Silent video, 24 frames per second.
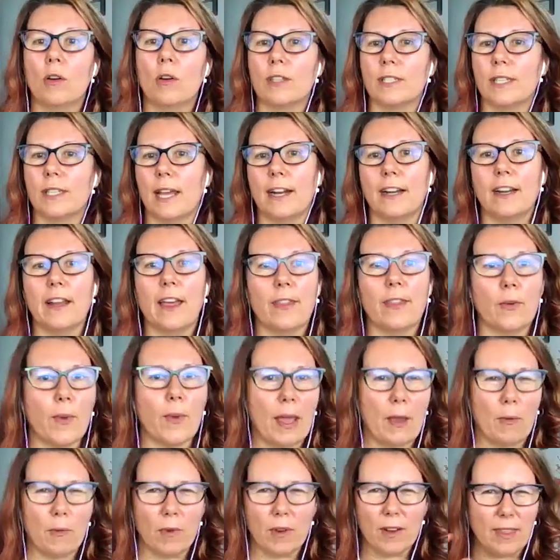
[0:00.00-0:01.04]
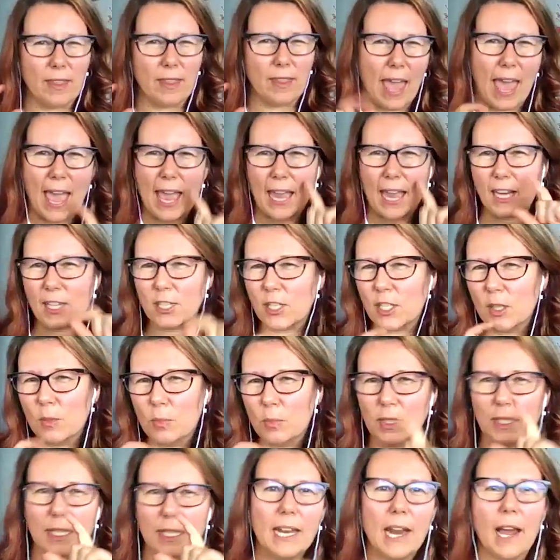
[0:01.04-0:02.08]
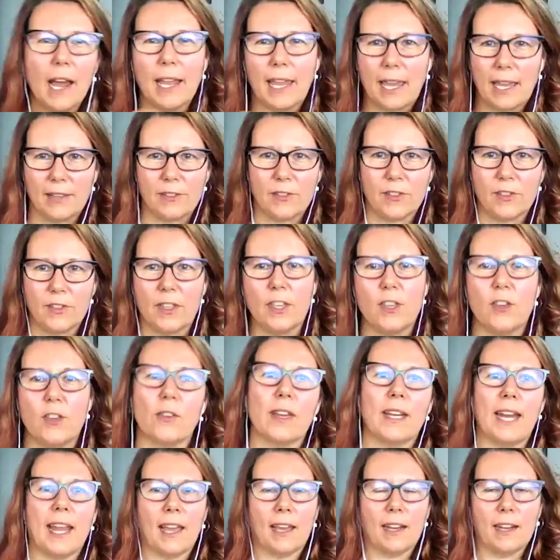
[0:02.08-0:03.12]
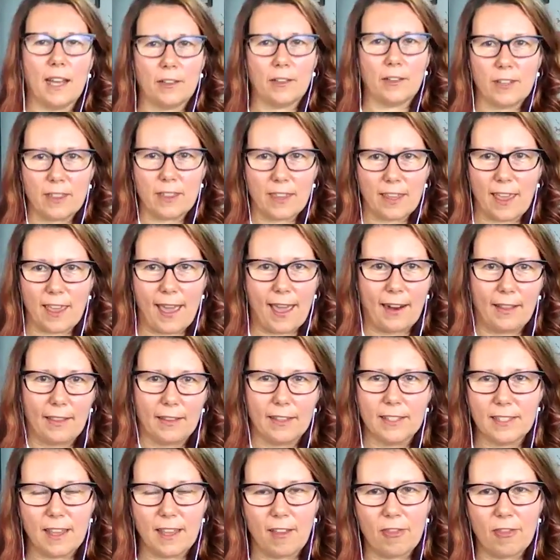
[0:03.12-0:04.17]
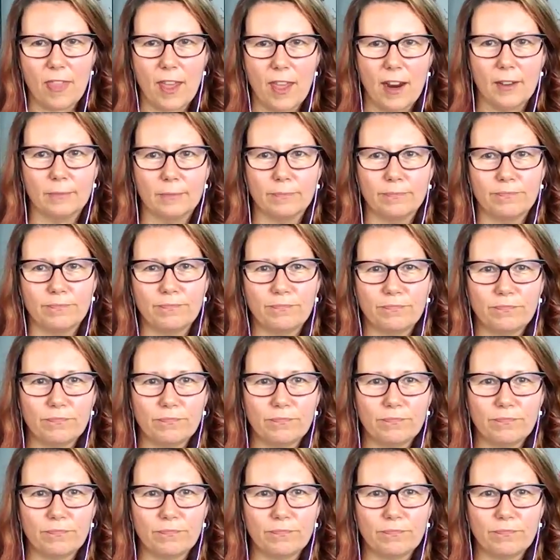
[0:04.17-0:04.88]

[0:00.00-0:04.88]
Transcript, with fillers: Or said another way, what are the actionable nuggets that you can hand out to the catalysts out there?